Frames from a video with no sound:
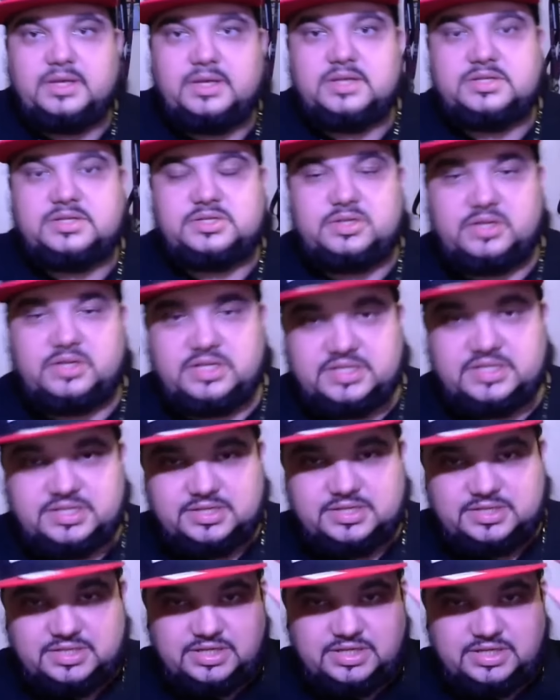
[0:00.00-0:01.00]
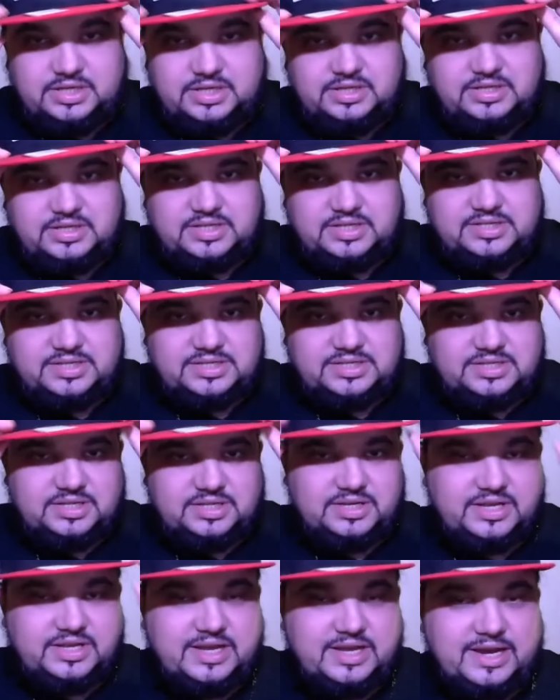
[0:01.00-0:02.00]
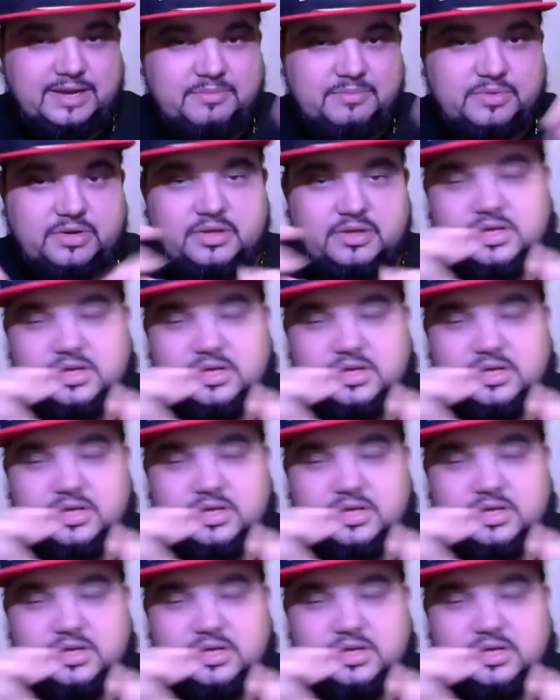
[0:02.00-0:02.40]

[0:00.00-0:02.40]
So this is the this is the camera.